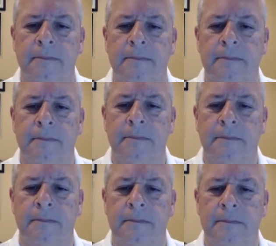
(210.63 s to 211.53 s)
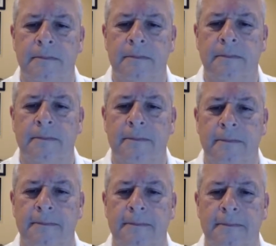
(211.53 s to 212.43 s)

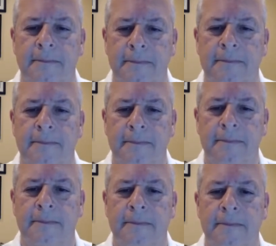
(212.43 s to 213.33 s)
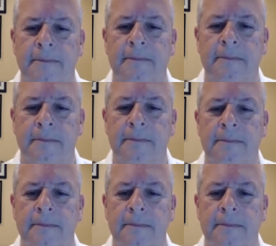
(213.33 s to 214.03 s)
(silent)